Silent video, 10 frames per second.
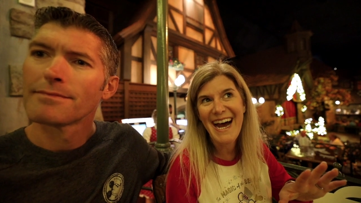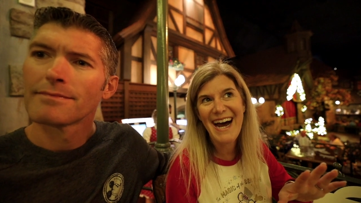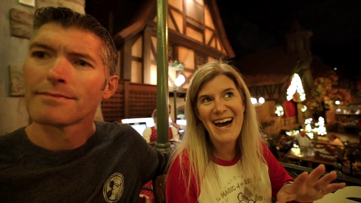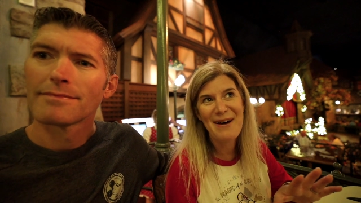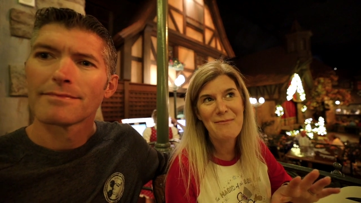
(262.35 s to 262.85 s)

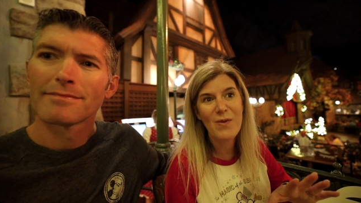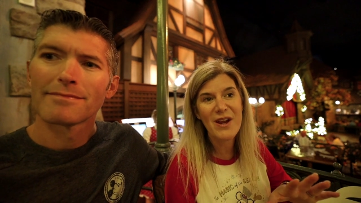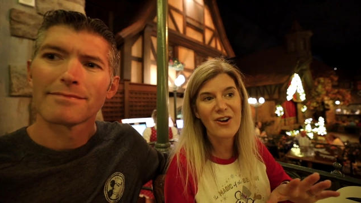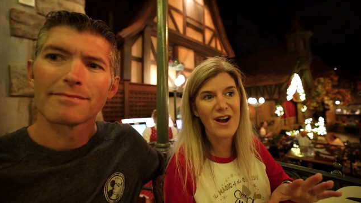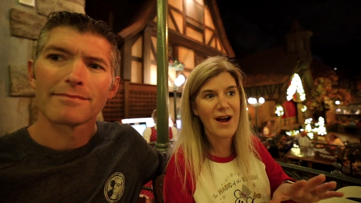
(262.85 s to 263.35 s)
Speaker 1: Um,
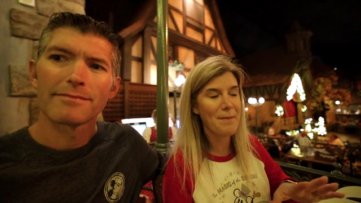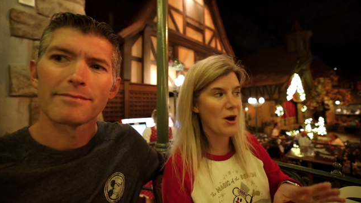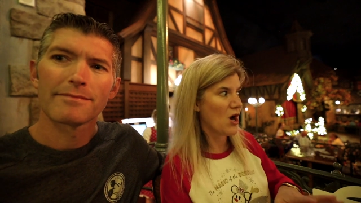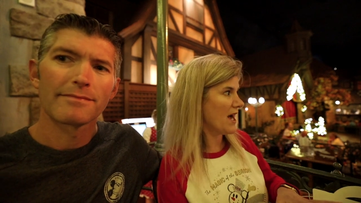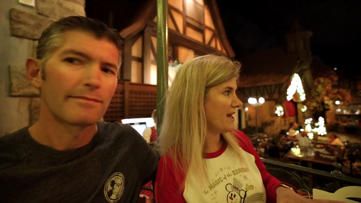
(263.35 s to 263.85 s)
we are up
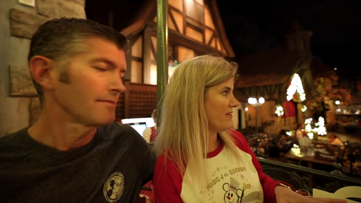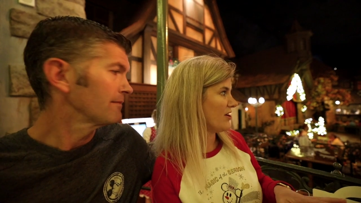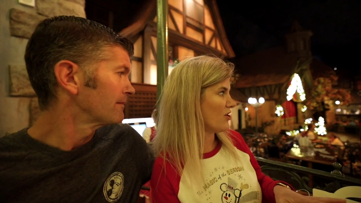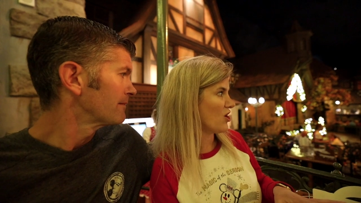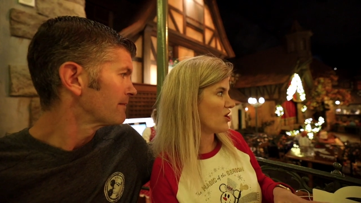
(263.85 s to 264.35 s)
on,
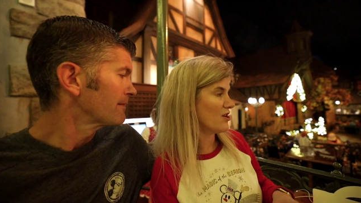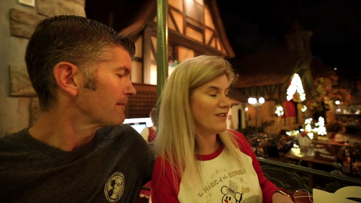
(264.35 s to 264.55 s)
there are